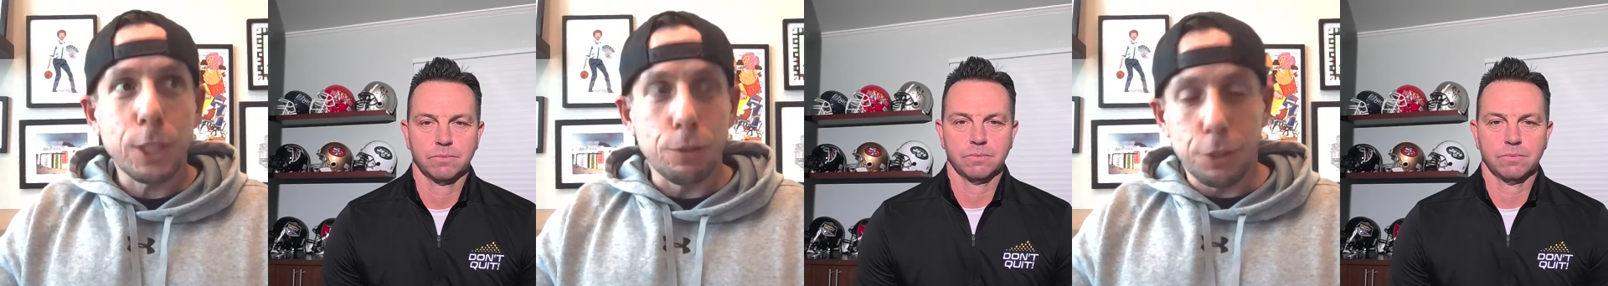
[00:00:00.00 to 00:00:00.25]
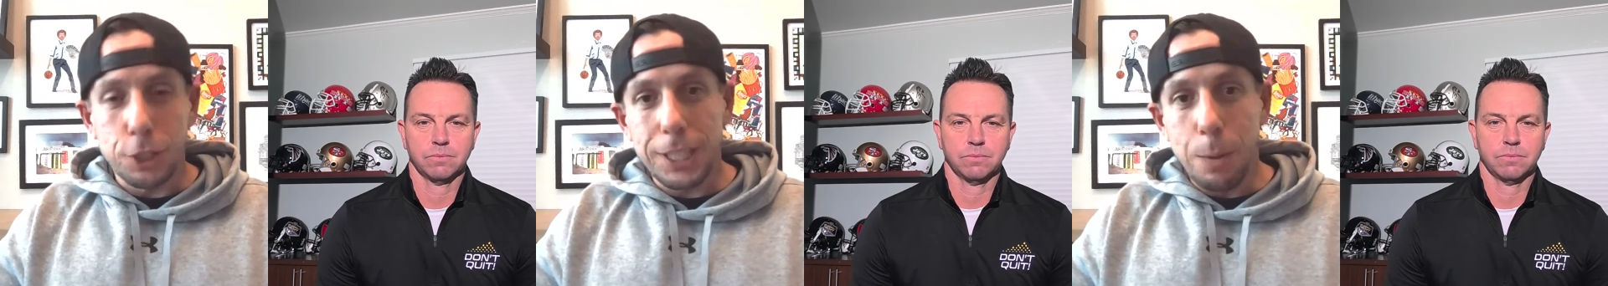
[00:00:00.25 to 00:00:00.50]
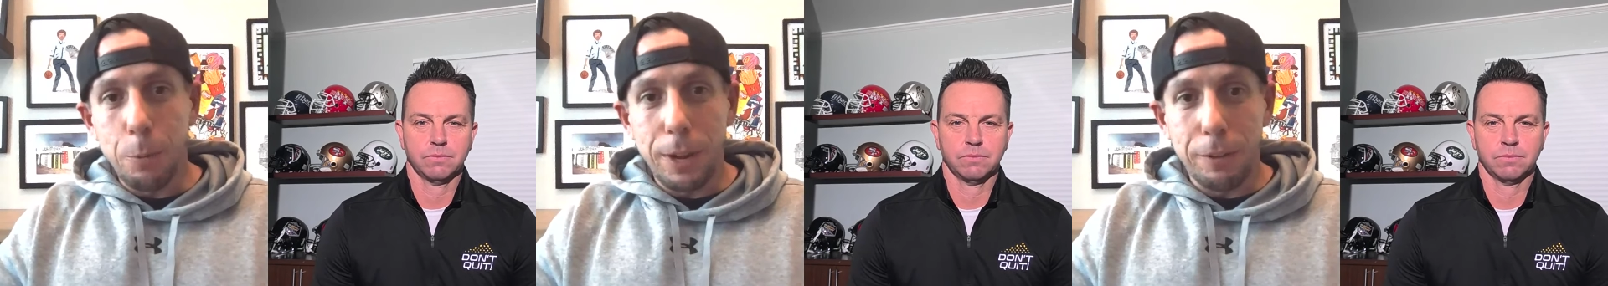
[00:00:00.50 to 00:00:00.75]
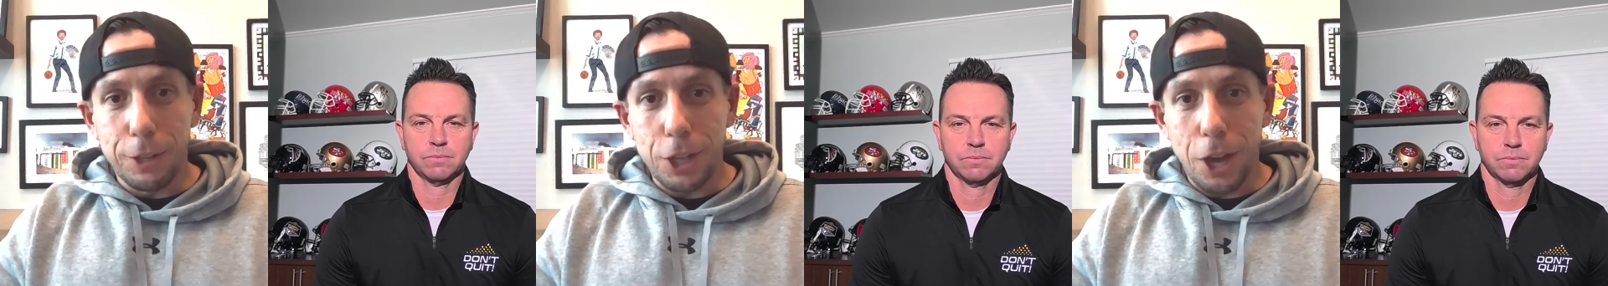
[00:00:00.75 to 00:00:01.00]
Speaker 1: the first time
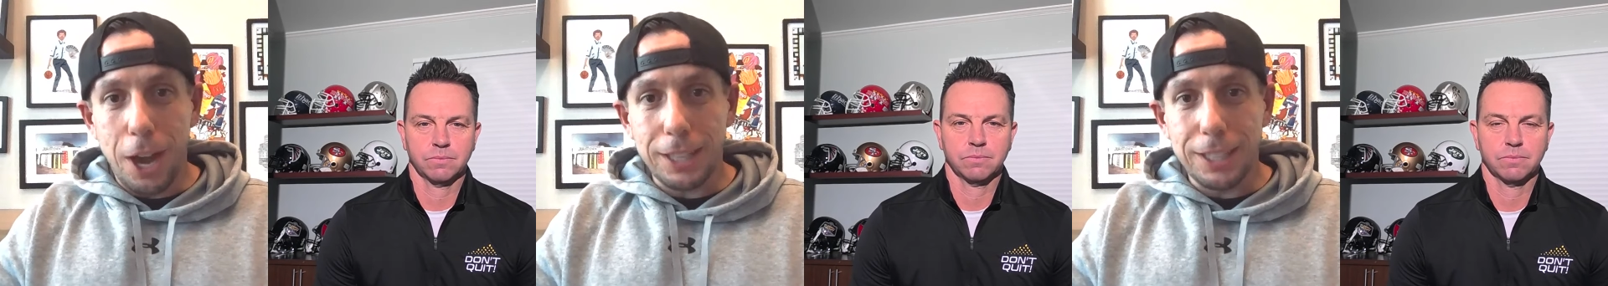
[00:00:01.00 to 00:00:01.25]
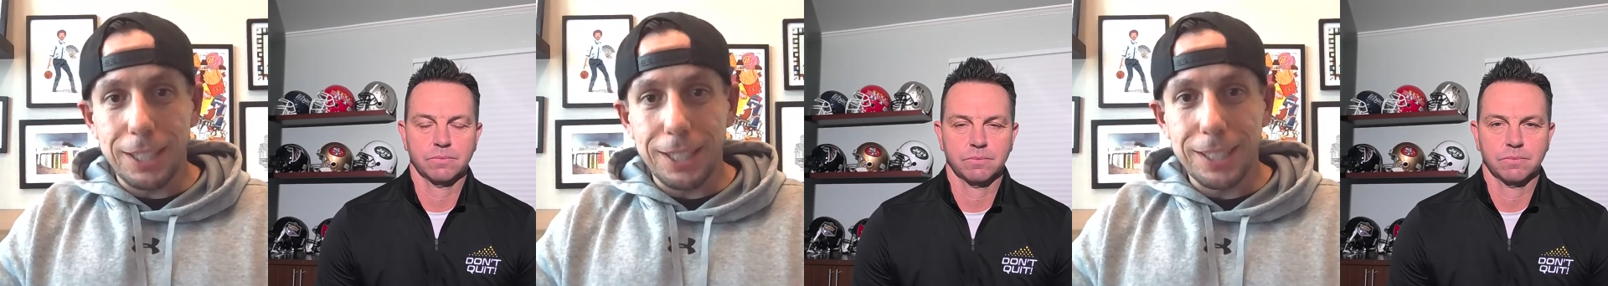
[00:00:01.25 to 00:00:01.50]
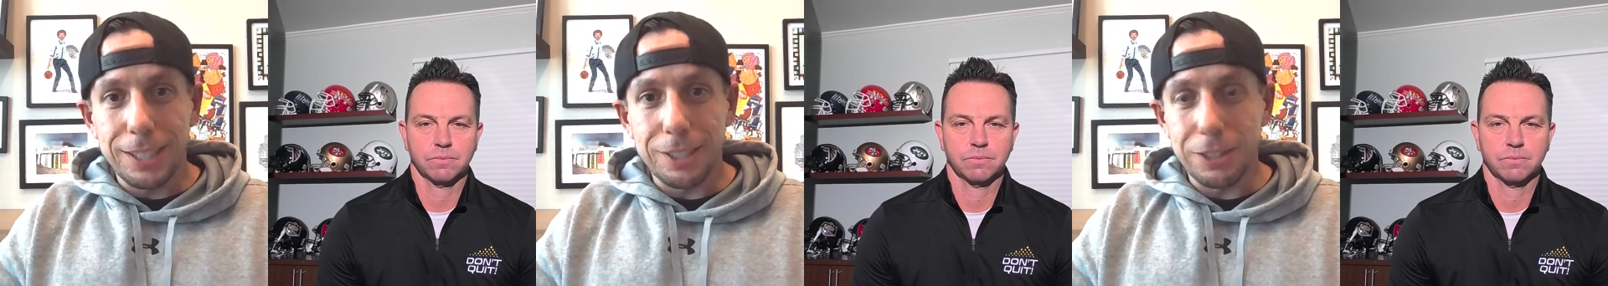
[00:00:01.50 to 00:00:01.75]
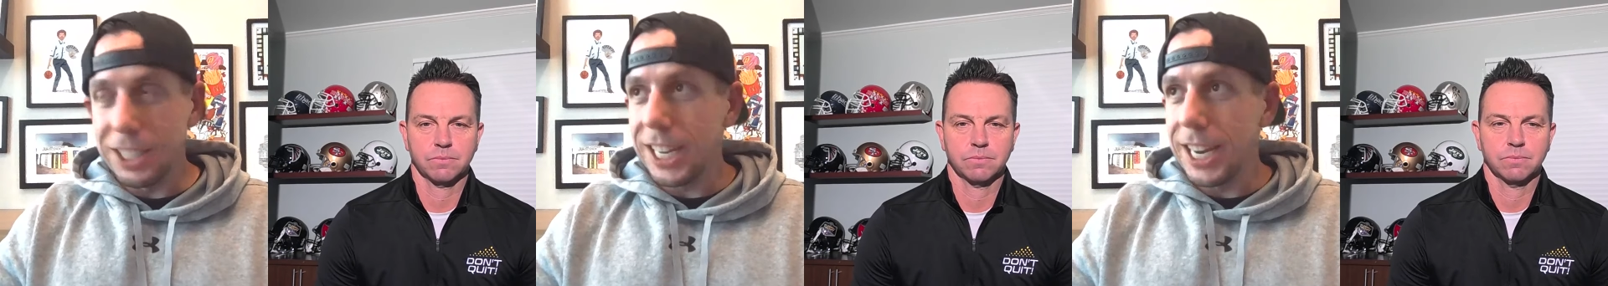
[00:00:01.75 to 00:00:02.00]
we ever talked, or
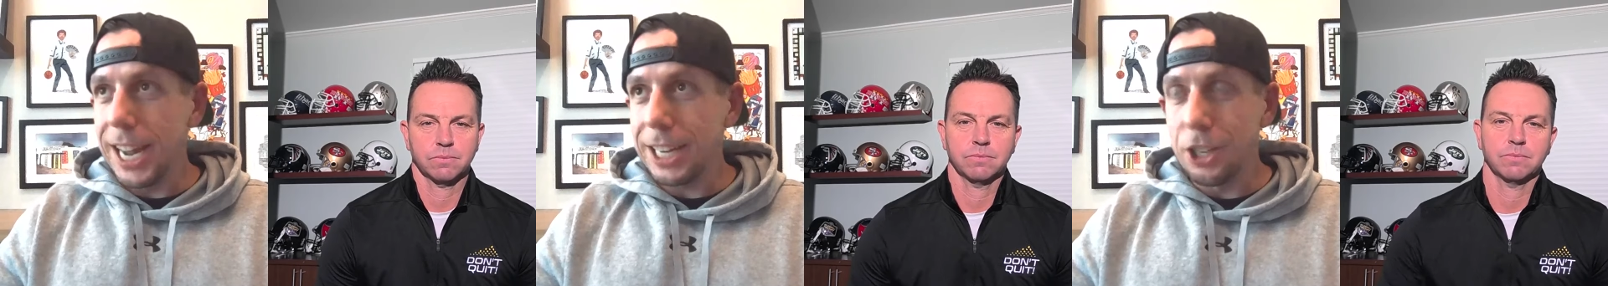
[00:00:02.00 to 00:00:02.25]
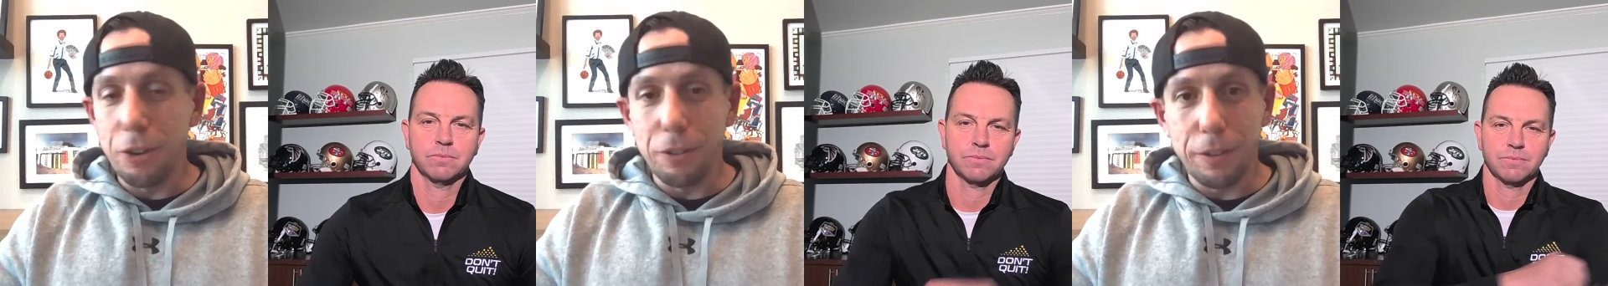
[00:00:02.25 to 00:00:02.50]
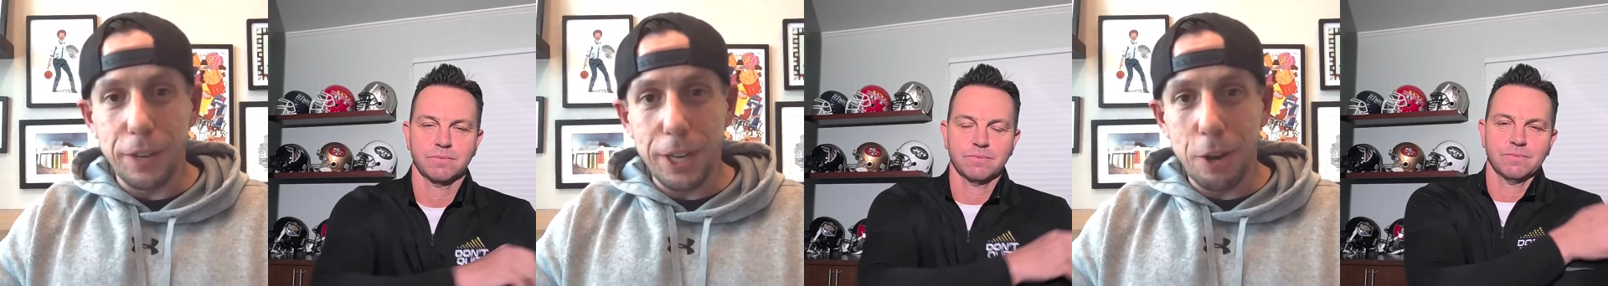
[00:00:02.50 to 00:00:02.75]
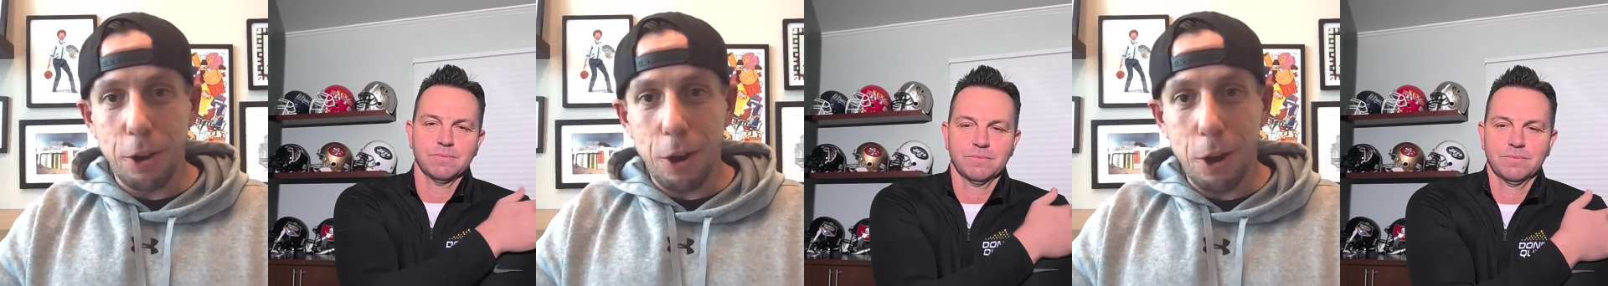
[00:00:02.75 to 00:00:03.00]
at least connected over a
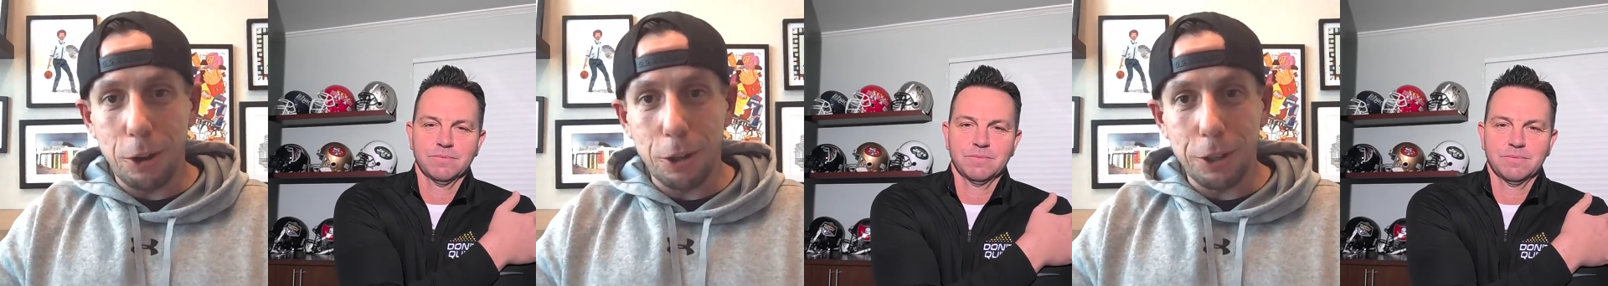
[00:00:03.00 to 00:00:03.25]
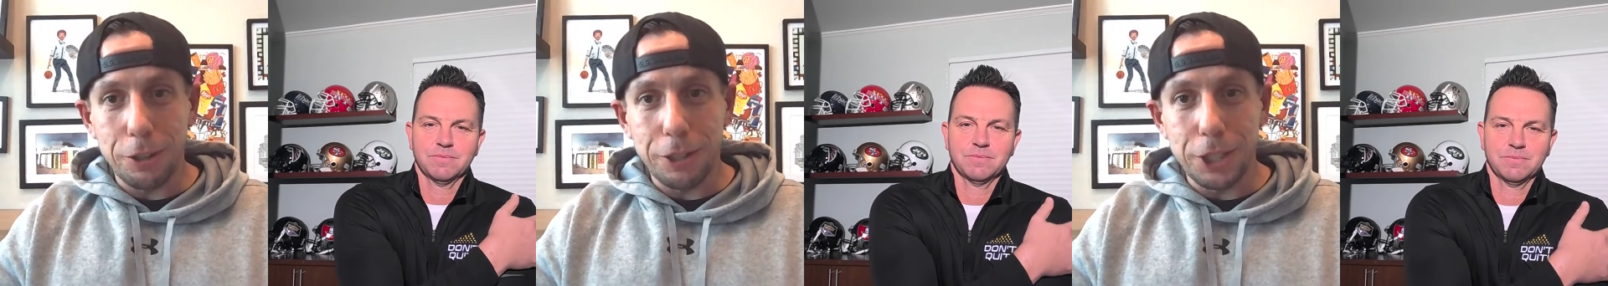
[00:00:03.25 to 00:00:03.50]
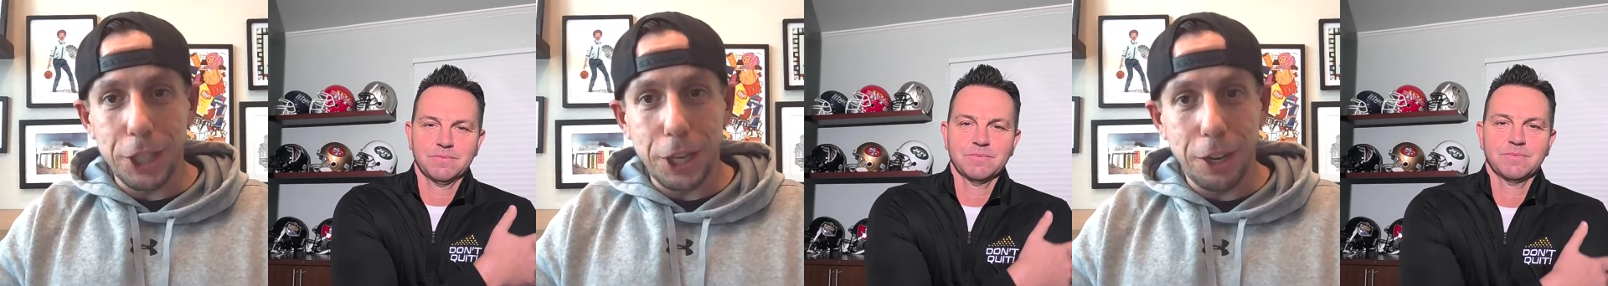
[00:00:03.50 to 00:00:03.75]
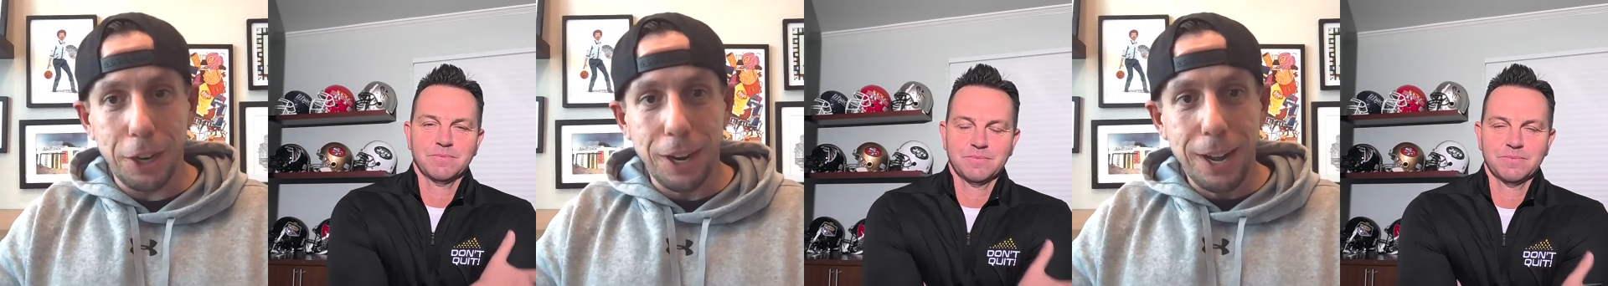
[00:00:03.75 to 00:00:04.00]
video call earlier this
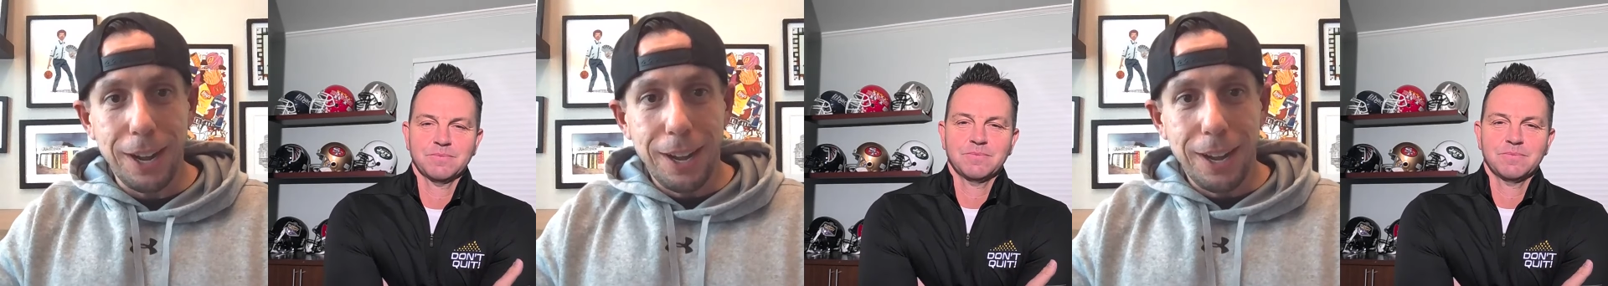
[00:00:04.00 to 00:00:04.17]
year,